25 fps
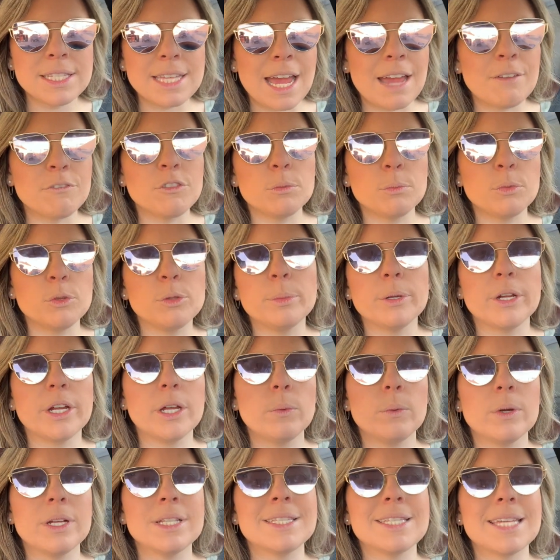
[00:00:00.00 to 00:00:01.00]
I have the
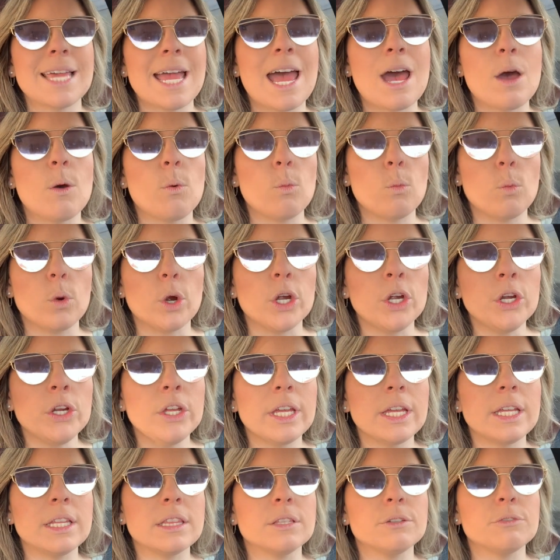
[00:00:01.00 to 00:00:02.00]
blueberry ones at work
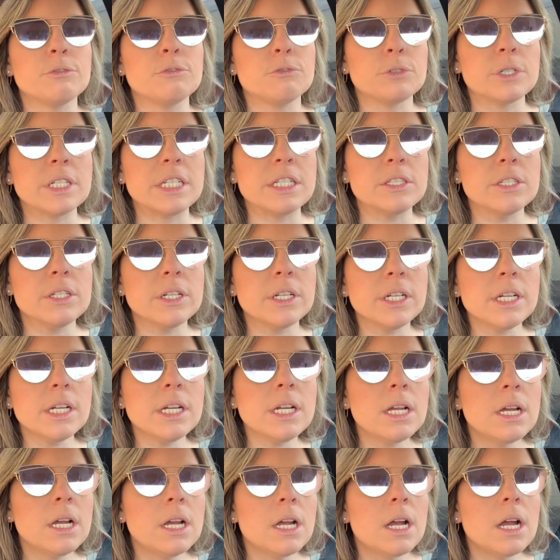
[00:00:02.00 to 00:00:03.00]
in the freezer.